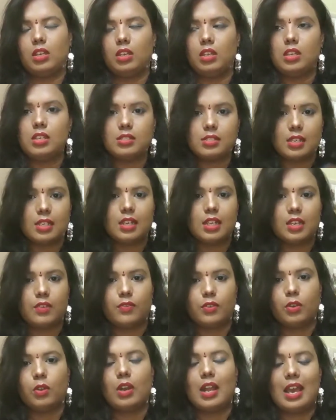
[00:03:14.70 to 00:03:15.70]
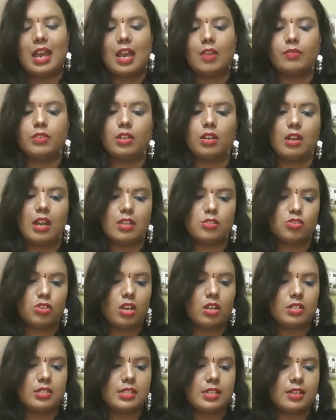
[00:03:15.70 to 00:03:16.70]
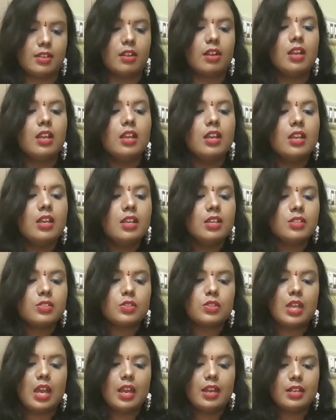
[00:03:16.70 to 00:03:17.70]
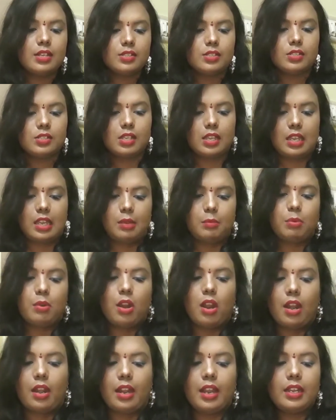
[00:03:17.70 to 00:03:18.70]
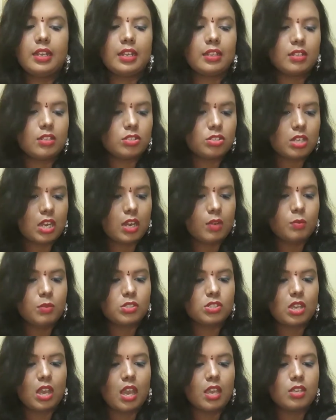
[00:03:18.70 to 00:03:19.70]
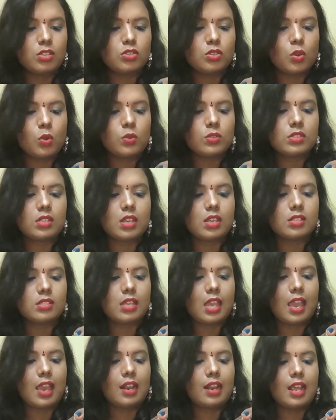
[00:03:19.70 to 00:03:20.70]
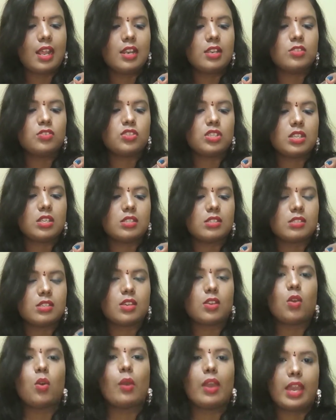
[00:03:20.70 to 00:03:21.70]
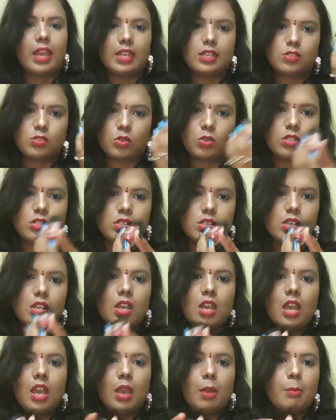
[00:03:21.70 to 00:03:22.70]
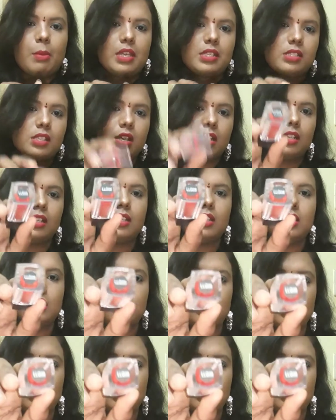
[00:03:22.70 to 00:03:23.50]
easily if you're gonna have your lunch or dinner. So that is the second product, and the shade which I chose is LLG08. So it's basically the